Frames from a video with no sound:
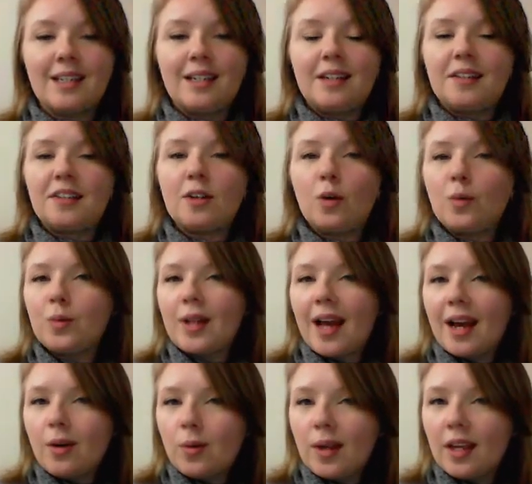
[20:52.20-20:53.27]
So
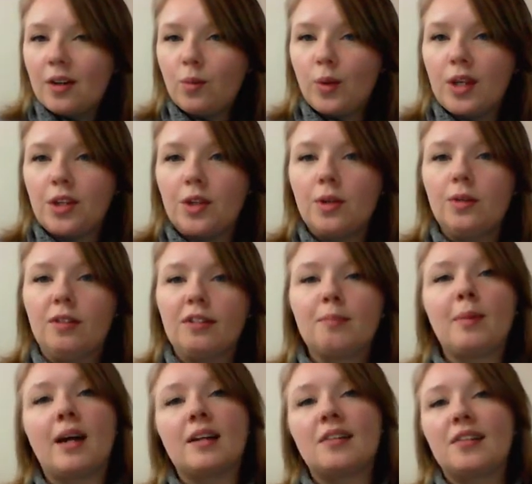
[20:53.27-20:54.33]
how can we use
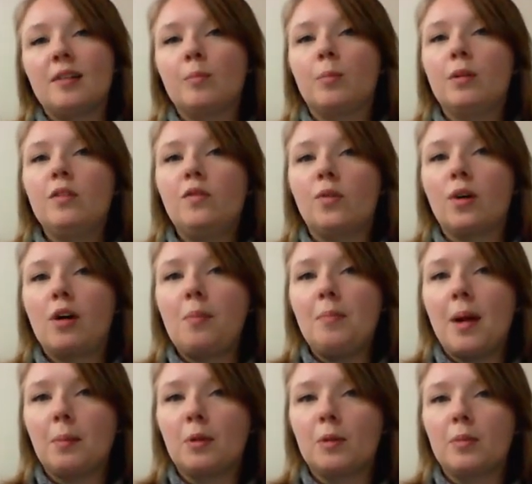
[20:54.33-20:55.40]
past simple for our
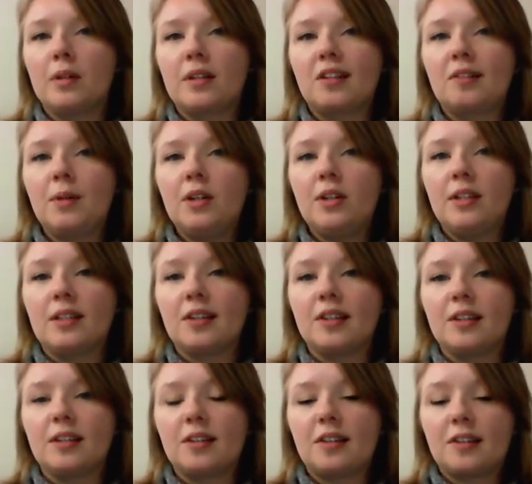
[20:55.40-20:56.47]
memorable
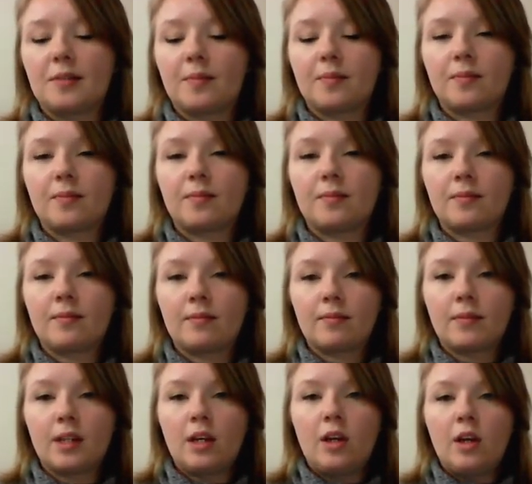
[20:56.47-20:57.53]
experiences?
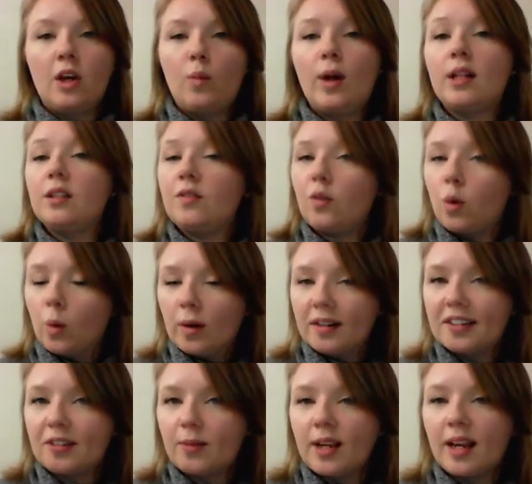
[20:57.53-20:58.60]
Well, of
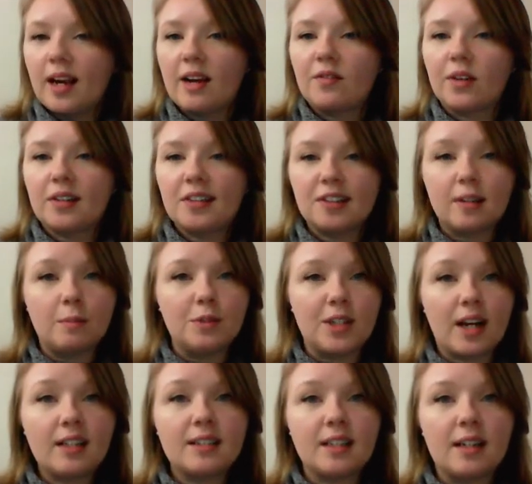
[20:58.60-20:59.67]
course, we have our
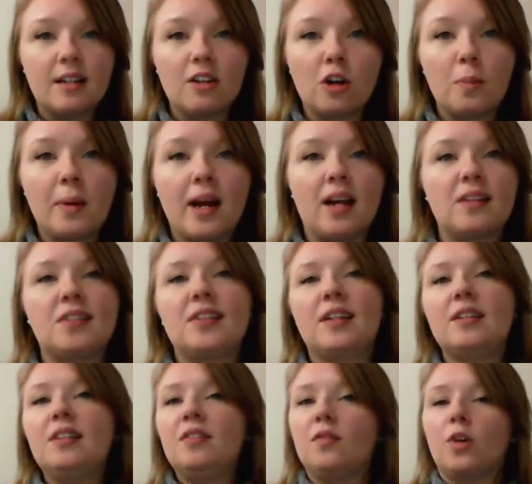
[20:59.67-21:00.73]
subject and our past
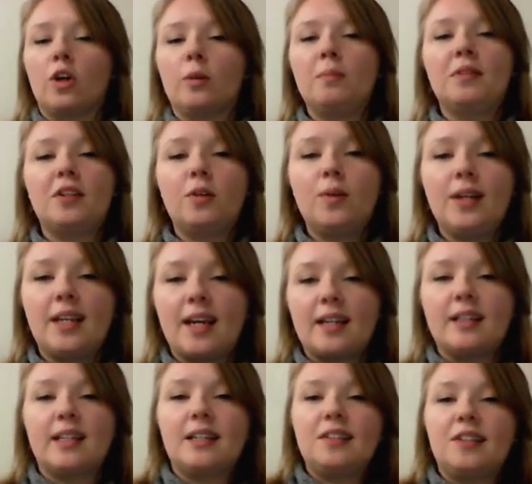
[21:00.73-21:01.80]
tense verb. So again,
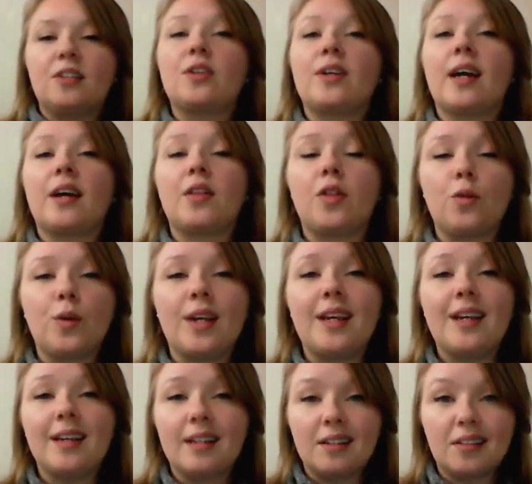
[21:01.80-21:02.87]
let's look at 3
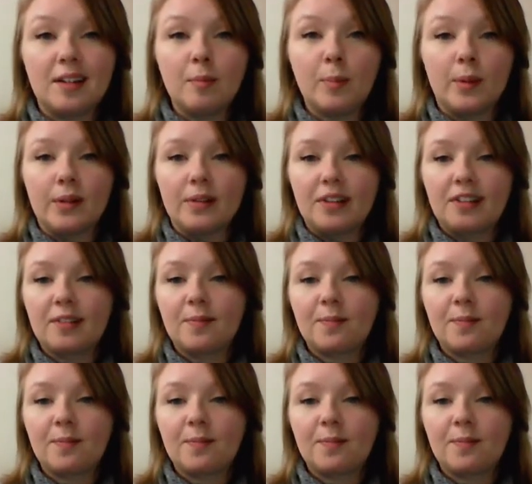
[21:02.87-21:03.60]
examples.